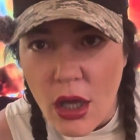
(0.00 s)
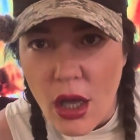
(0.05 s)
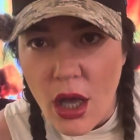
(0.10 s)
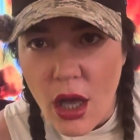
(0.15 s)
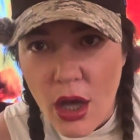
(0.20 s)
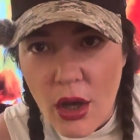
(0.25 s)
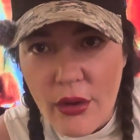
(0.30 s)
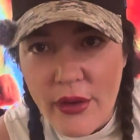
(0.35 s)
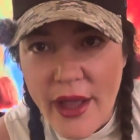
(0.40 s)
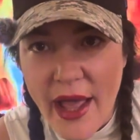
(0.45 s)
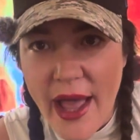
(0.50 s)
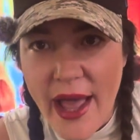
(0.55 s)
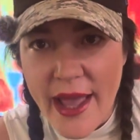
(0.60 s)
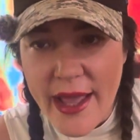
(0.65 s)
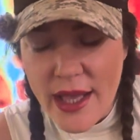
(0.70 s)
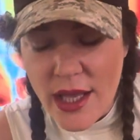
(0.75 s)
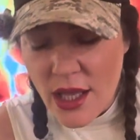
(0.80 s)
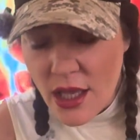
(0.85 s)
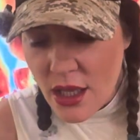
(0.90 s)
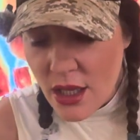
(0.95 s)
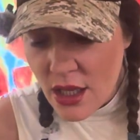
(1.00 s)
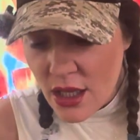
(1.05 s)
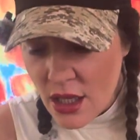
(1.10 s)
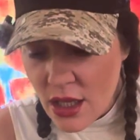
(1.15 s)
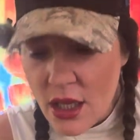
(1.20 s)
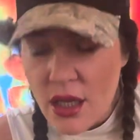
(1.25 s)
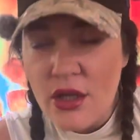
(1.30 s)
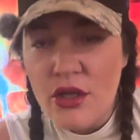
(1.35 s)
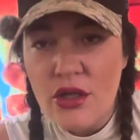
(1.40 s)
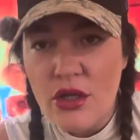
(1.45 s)
Okay?
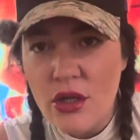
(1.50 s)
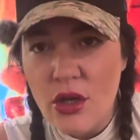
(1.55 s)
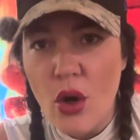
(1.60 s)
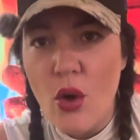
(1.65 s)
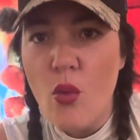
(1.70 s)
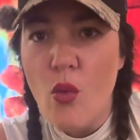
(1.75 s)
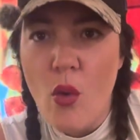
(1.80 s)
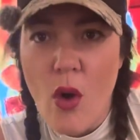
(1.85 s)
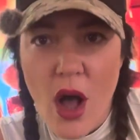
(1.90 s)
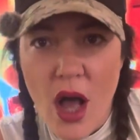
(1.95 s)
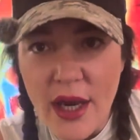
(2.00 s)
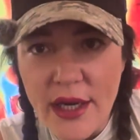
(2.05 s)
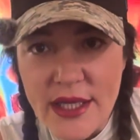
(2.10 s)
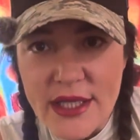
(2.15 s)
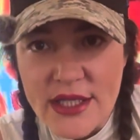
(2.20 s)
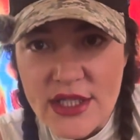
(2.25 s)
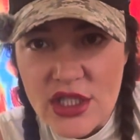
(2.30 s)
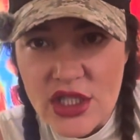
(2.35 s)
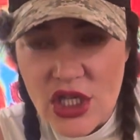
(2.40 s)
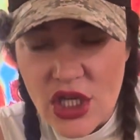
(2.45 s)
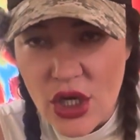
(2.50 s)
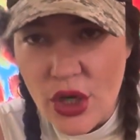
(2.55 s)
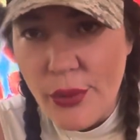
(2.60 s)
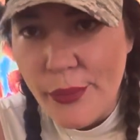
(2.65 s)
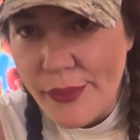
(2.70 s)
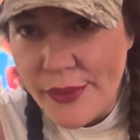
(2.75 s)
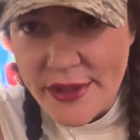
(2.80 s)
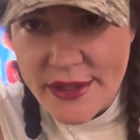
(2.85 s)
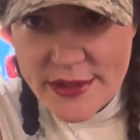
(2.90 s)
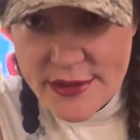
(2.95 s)
You don't want it to,
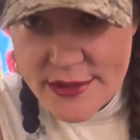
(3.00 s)
but it